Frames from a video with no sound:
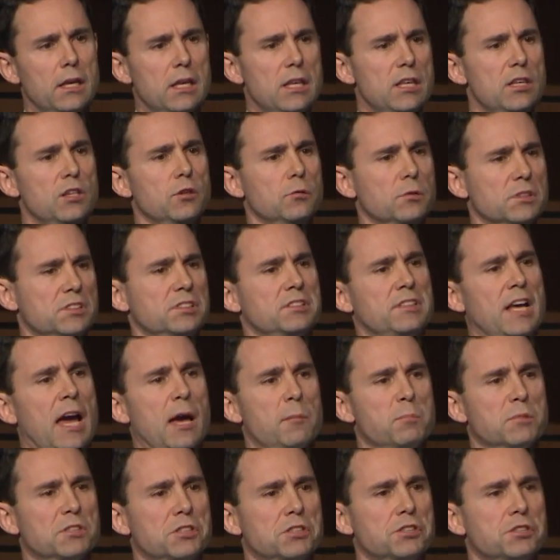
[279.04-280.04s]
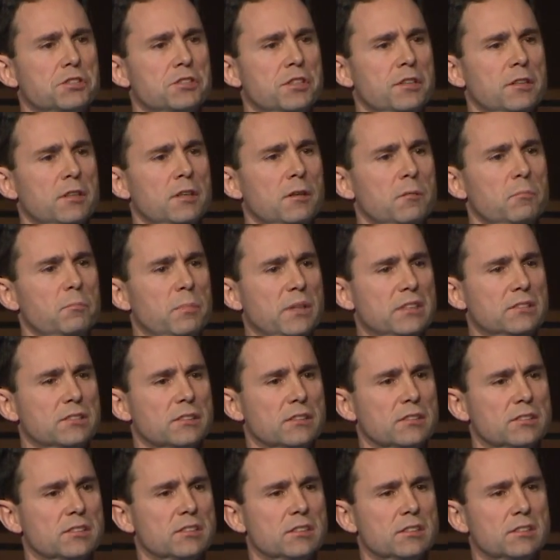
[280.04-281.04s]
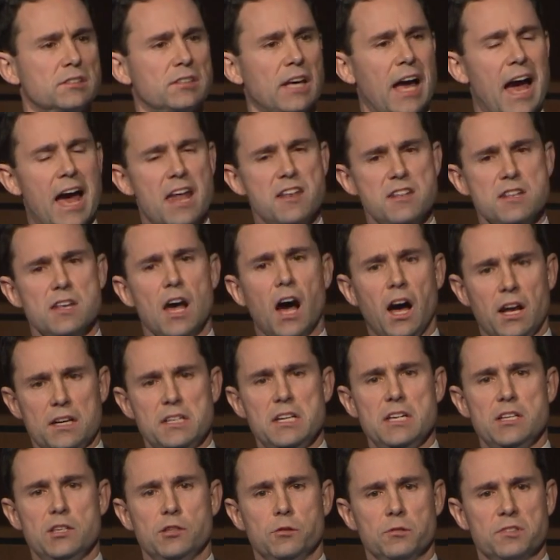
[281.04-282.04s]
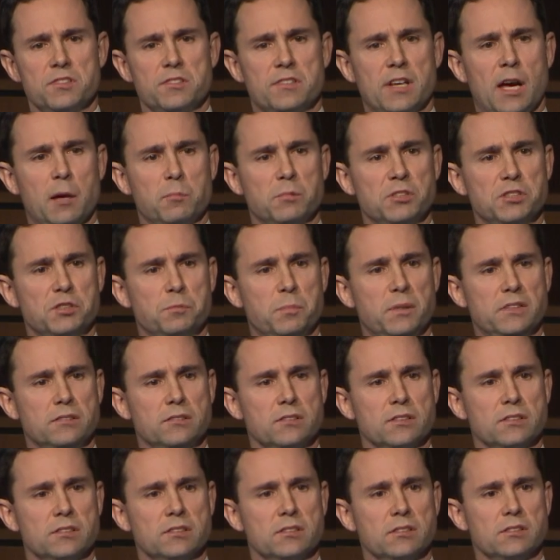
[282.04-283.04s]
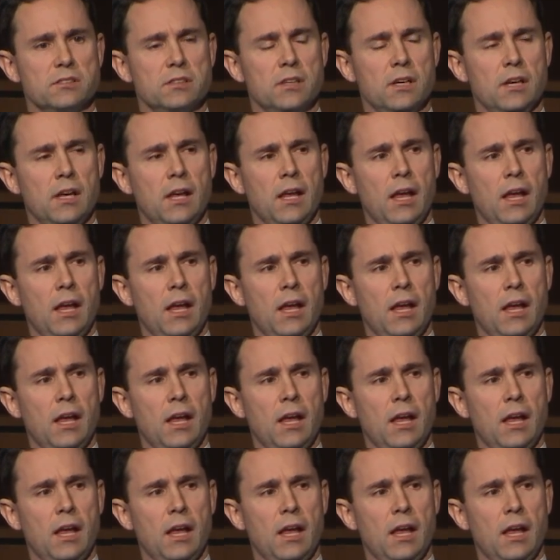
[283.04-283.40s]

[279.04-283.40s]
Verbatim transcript: EU established businesses and non EU established businesses.